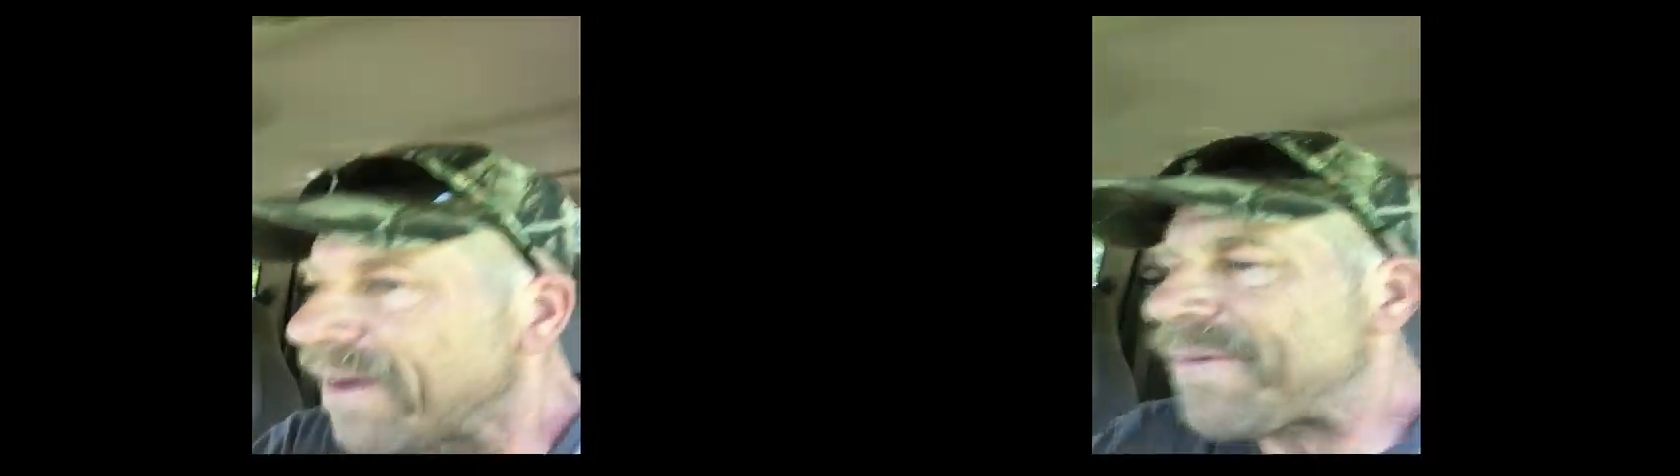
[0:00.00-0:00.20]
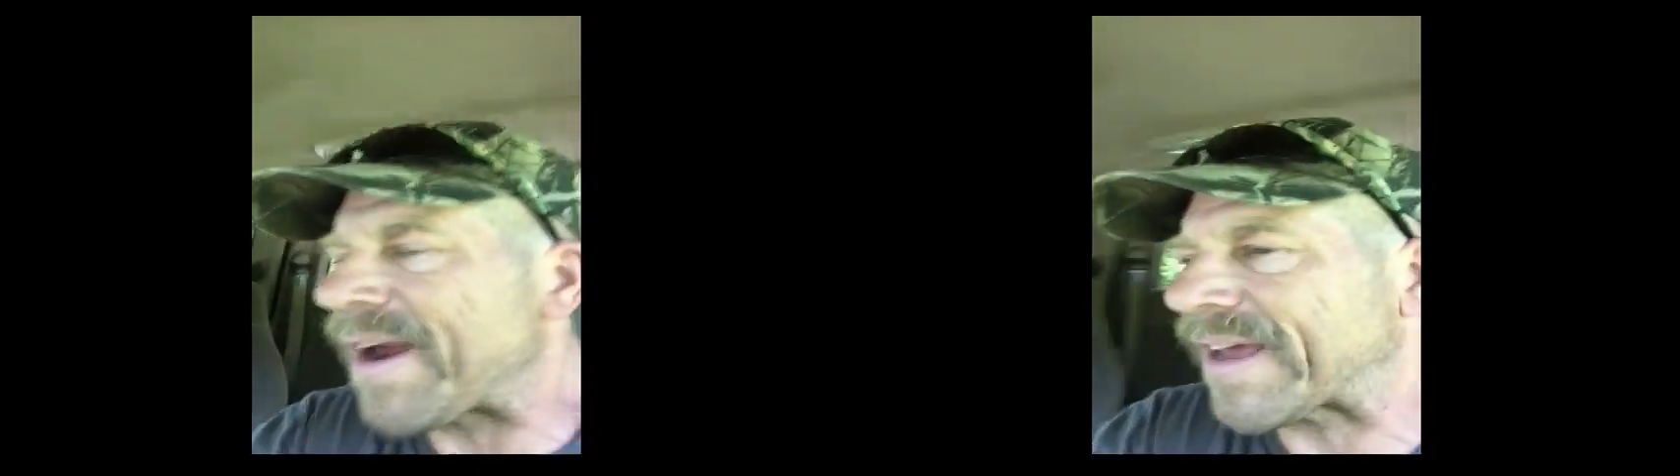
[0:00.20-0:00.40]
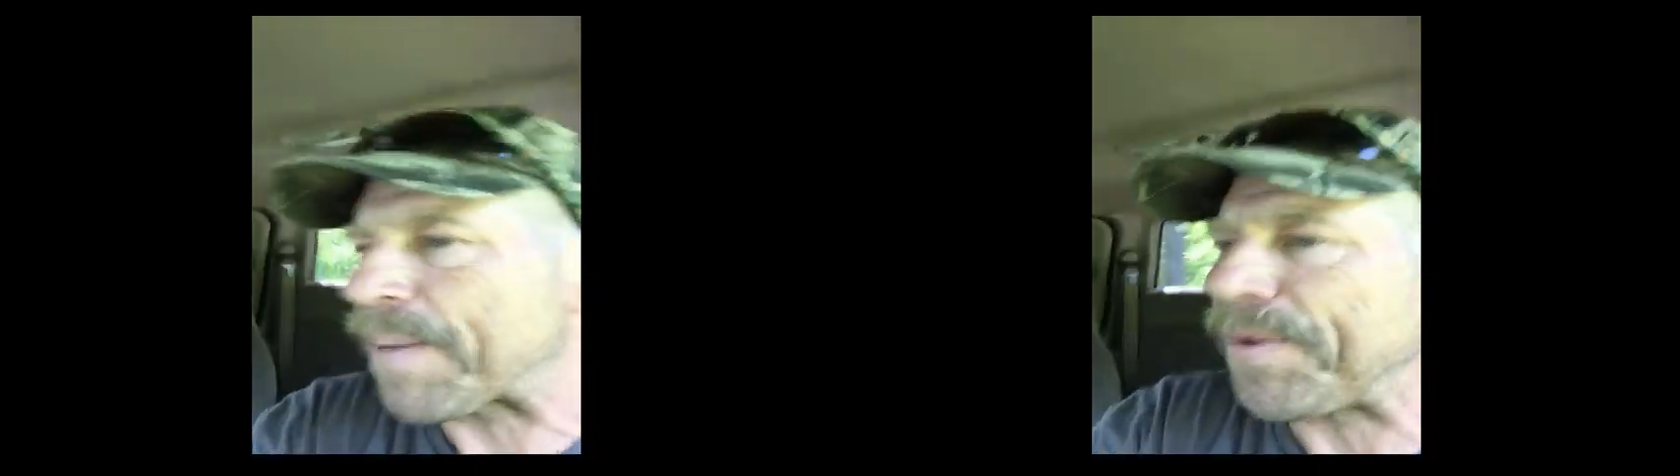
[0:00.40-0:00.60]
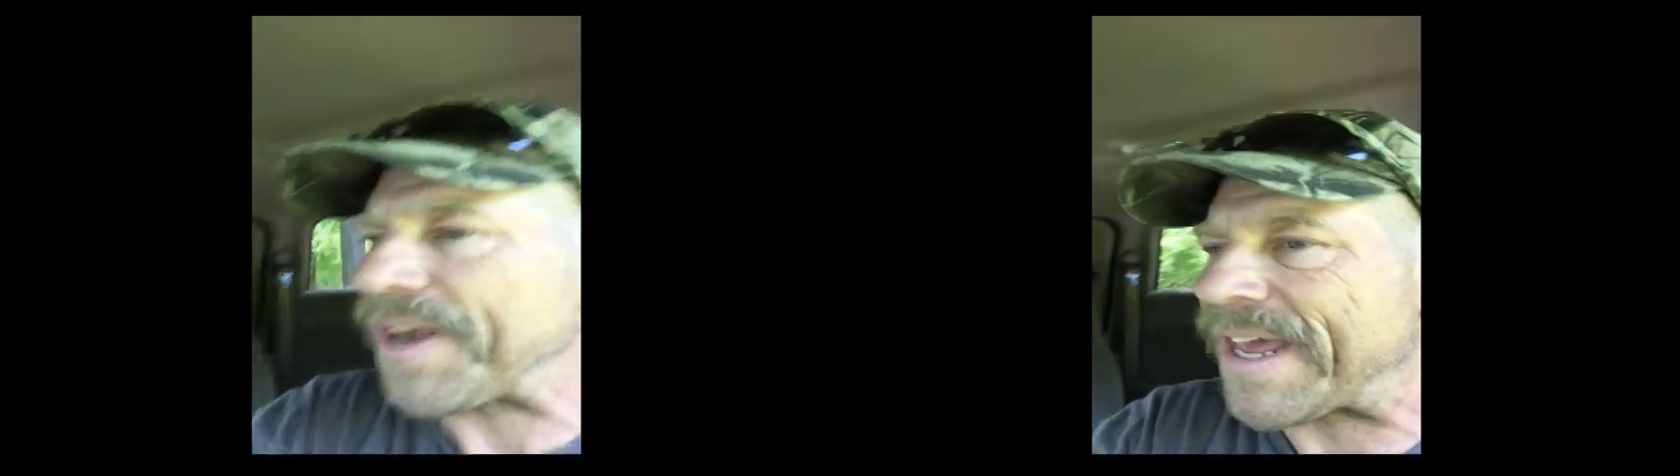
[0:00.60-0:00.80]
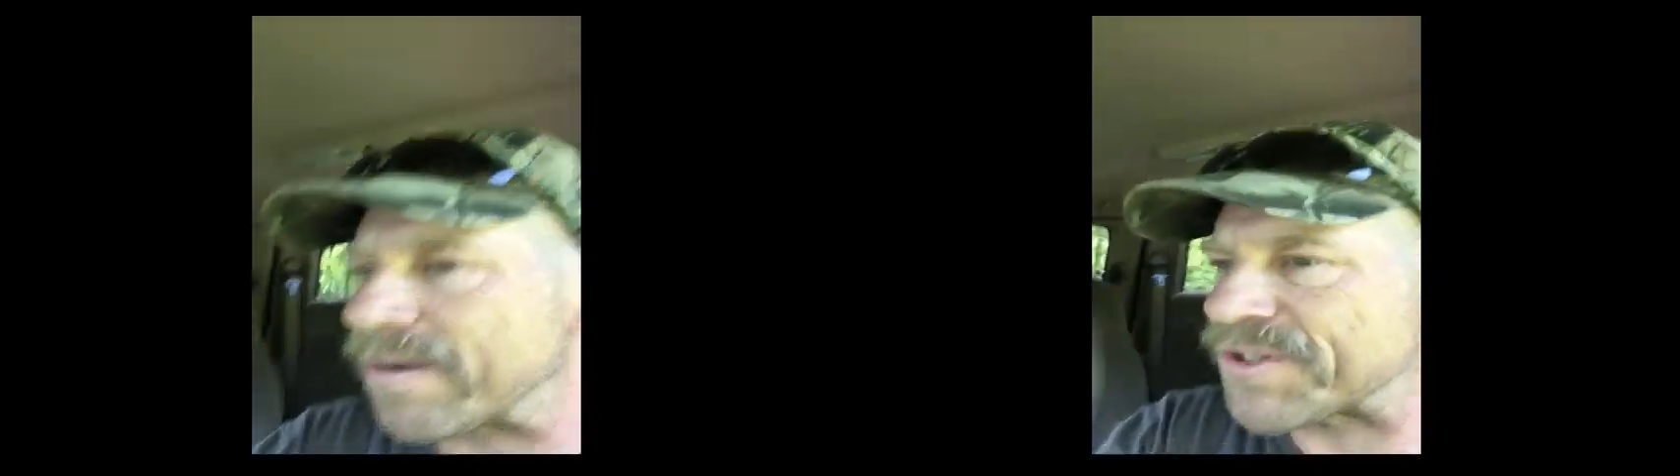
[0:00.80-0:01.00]
found a couple of
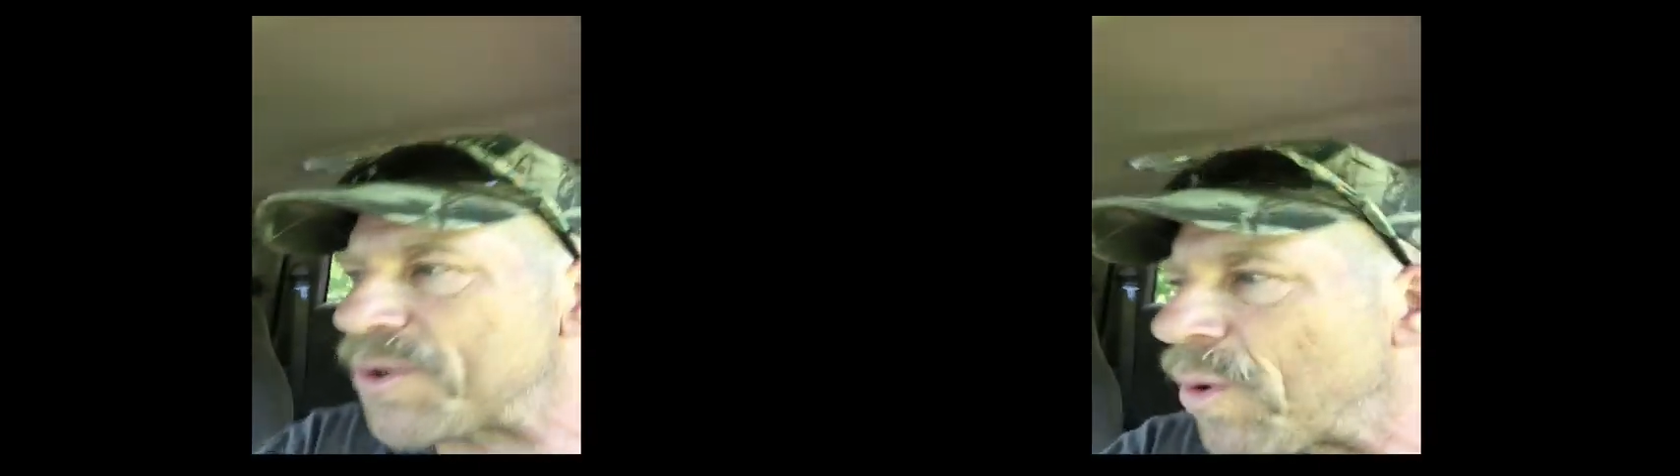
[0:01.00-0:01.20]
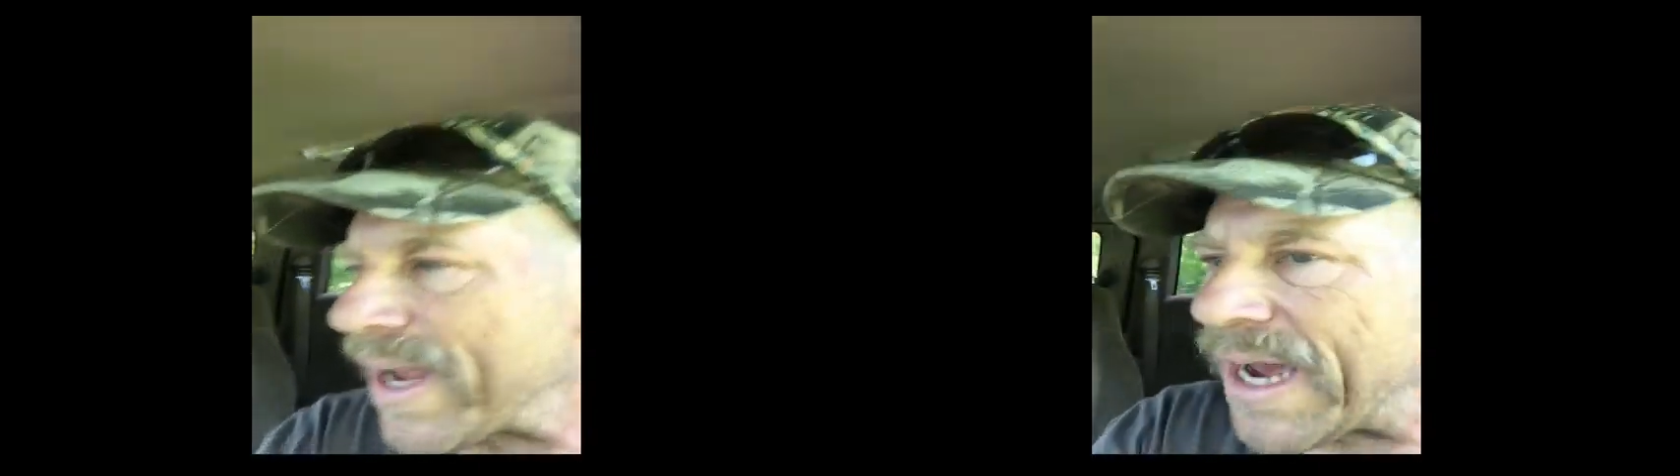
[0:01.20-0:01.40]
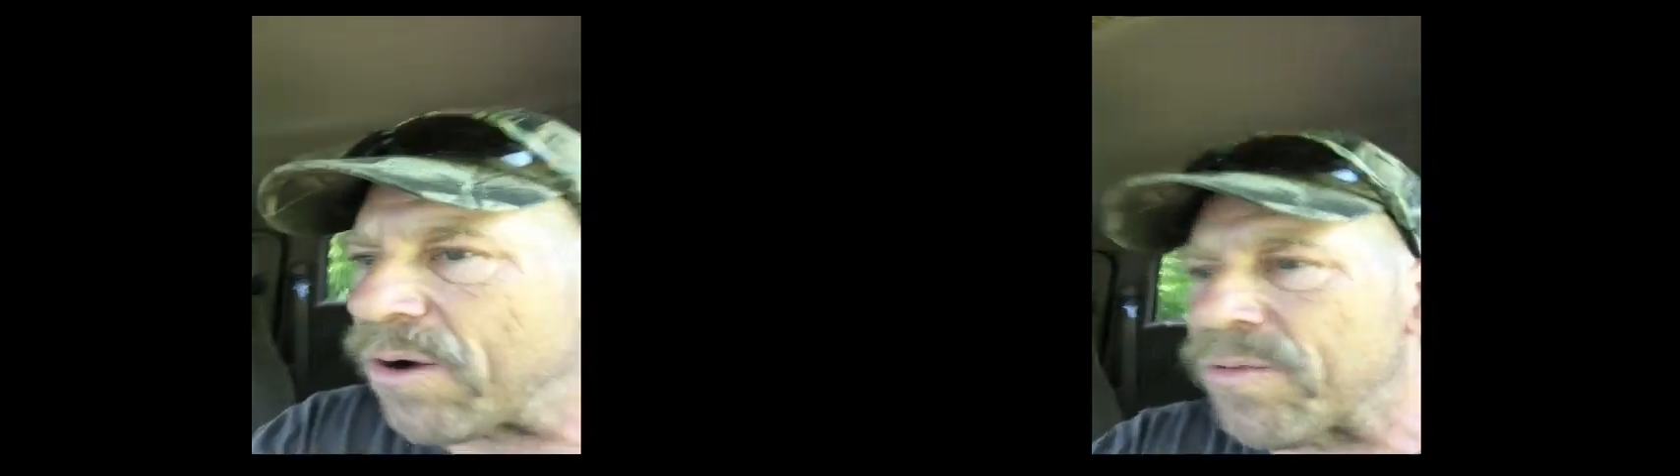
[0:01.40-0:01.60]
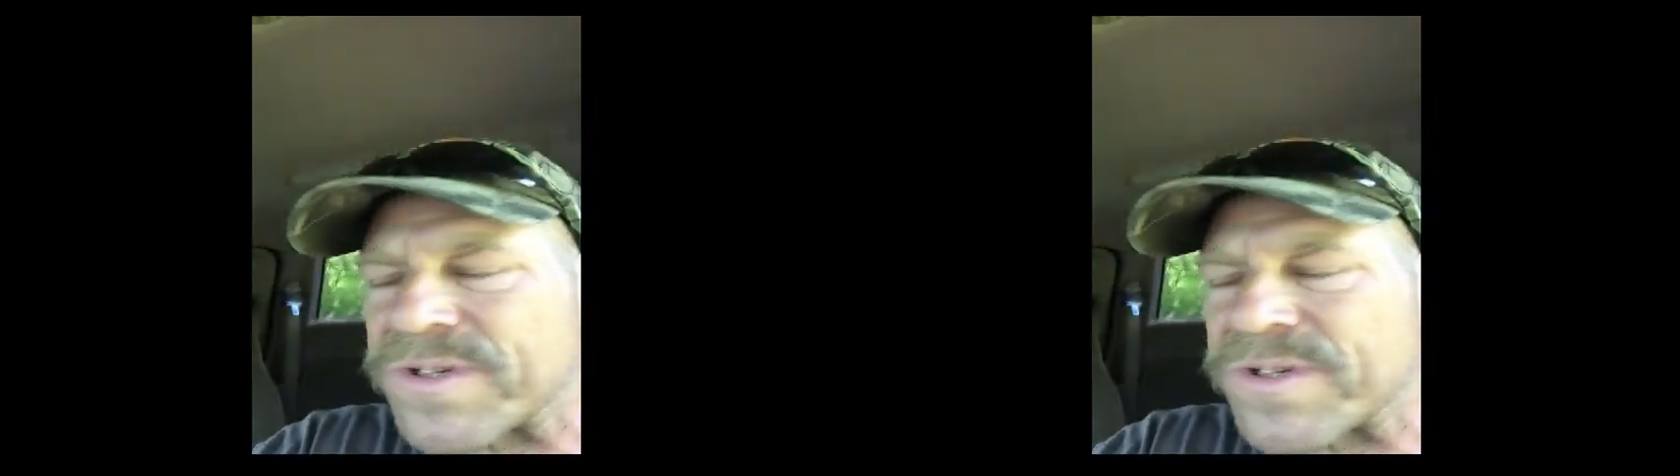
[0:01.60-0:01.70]
nails on the way out,